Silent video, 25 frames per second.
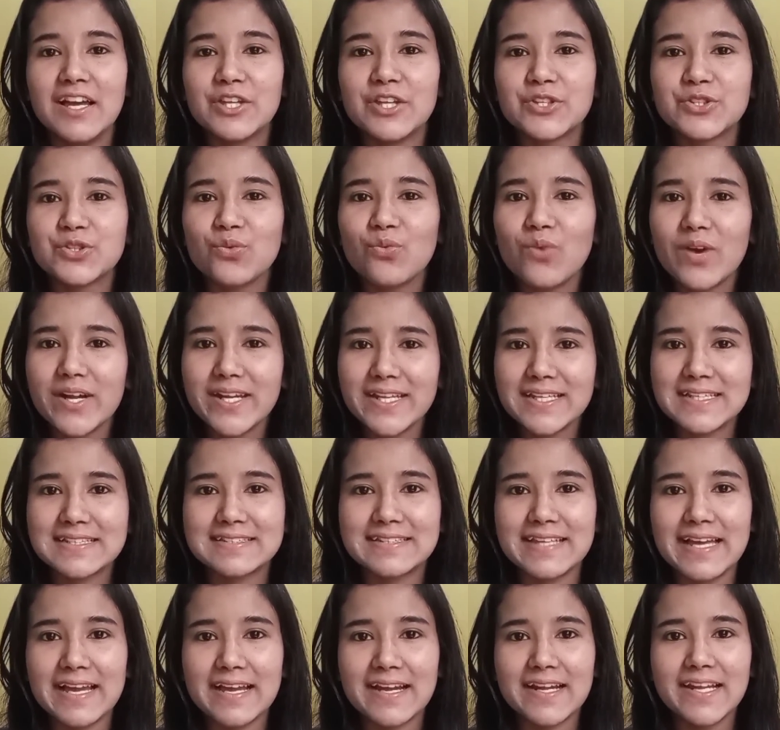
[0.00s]
So what
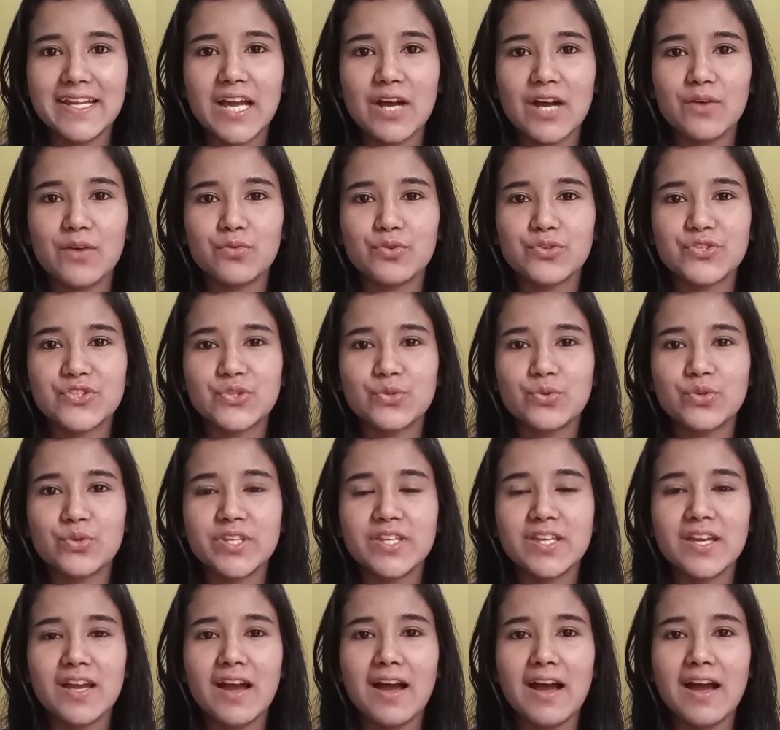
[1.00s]
exactly I was
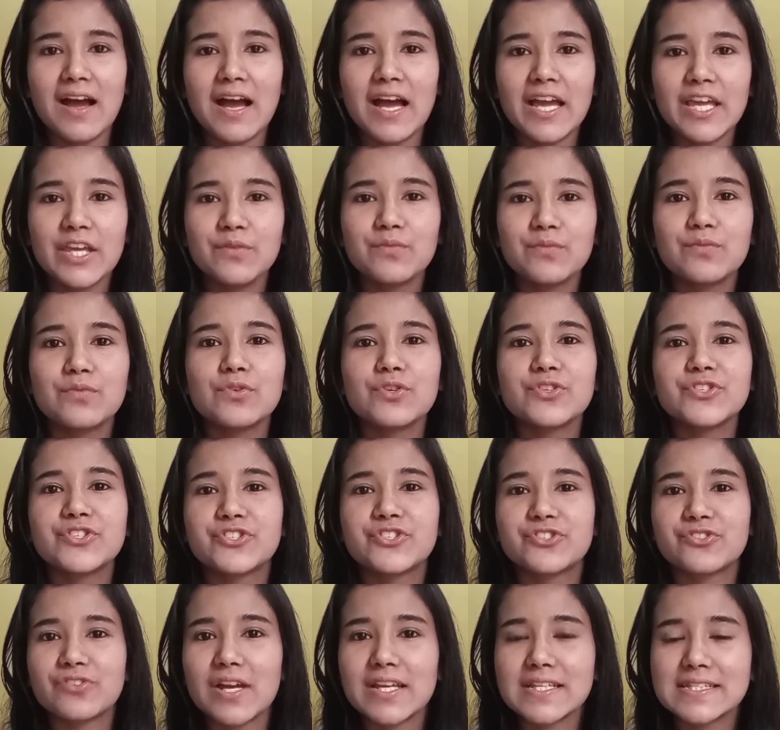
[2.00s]
doing? I was
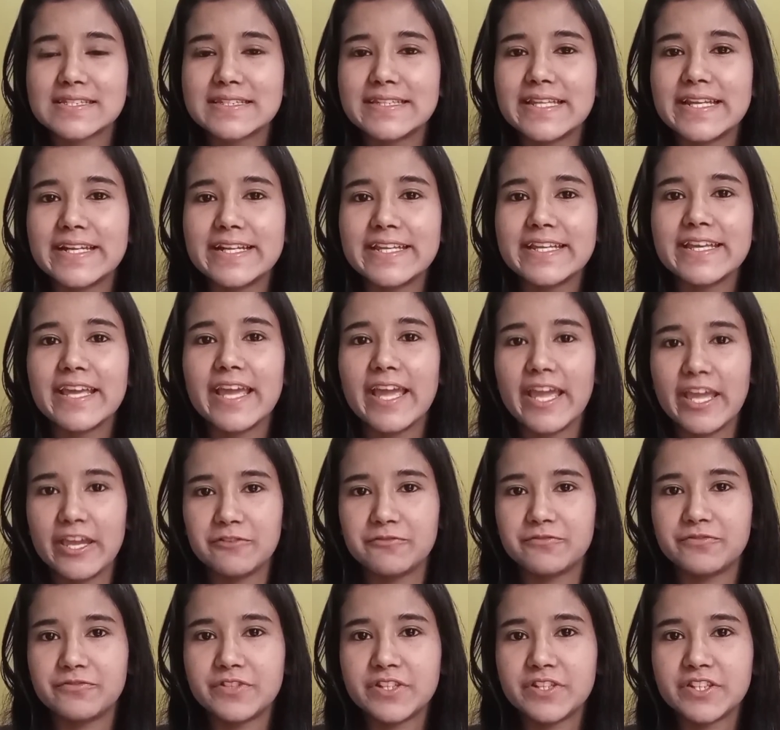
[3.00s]
translating
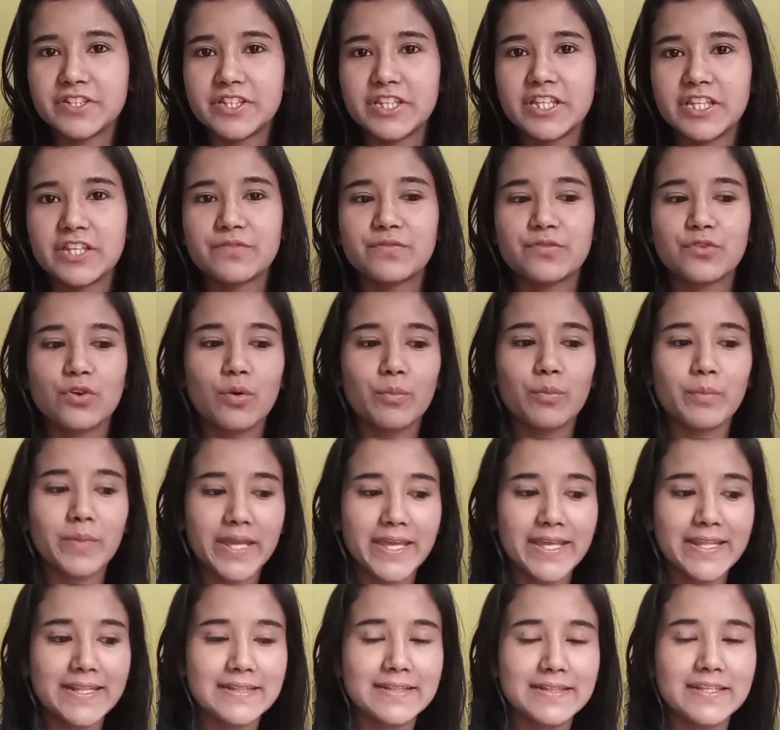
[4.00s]
everything from
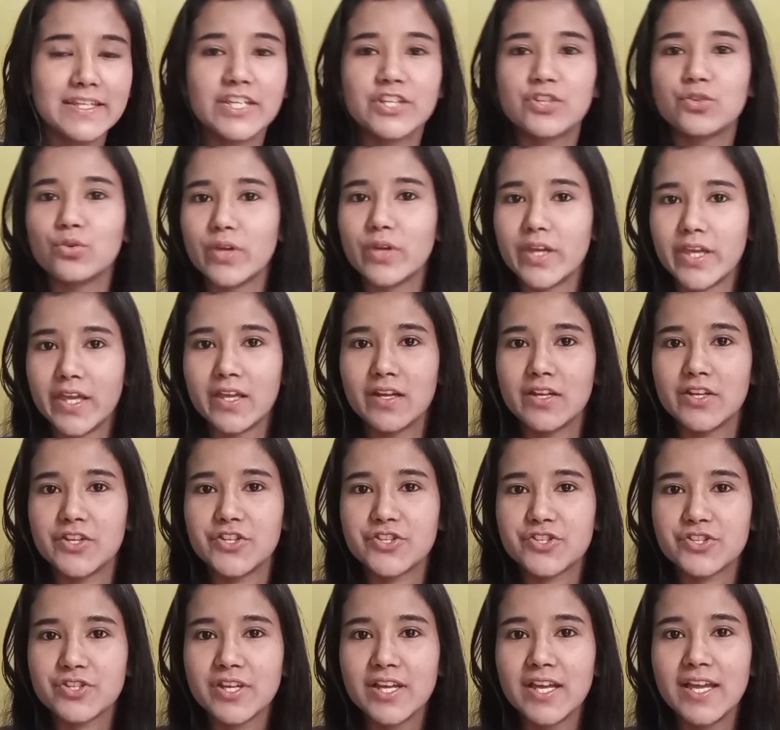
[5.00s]
Hindi to
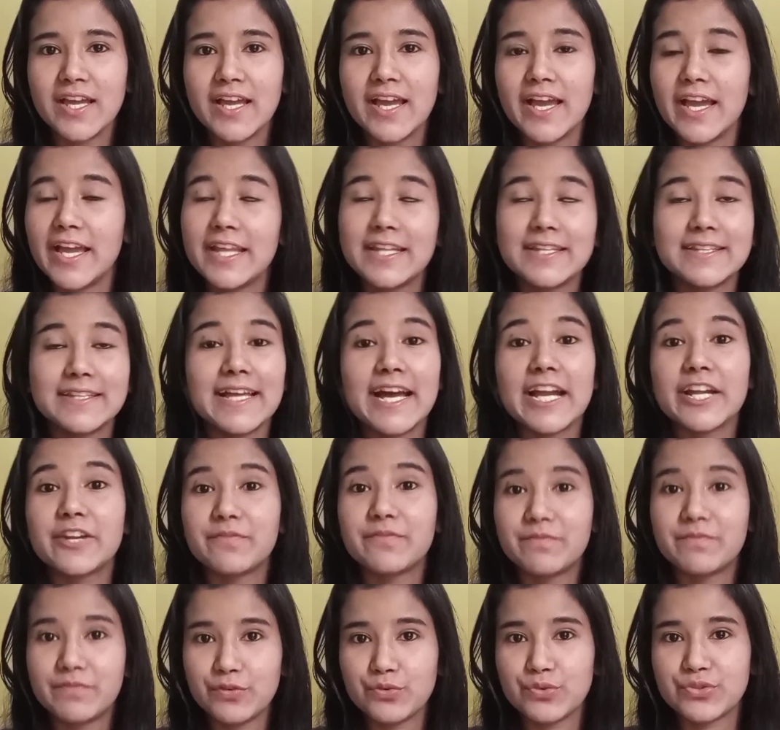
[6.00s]
English, in
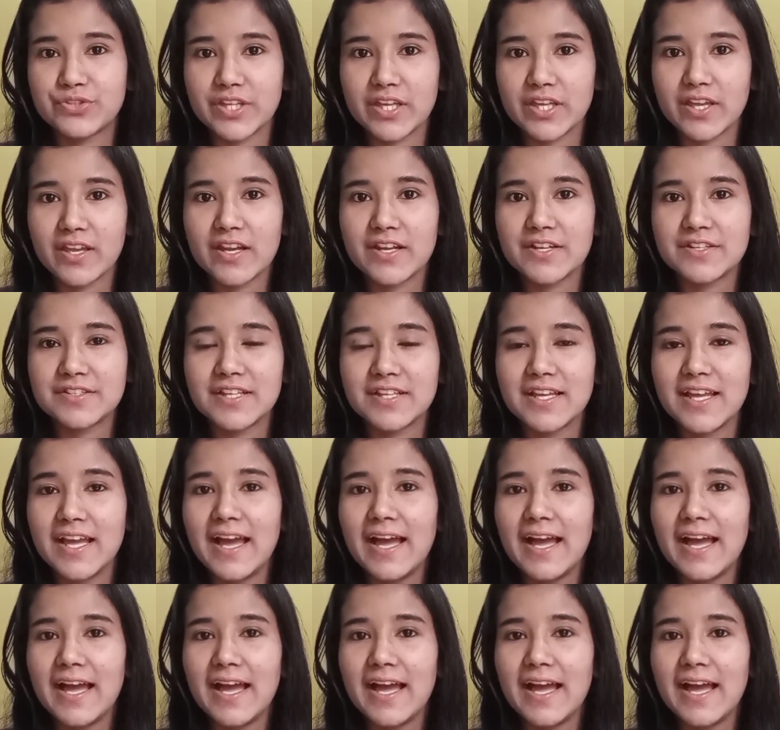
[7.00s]
that few seconds.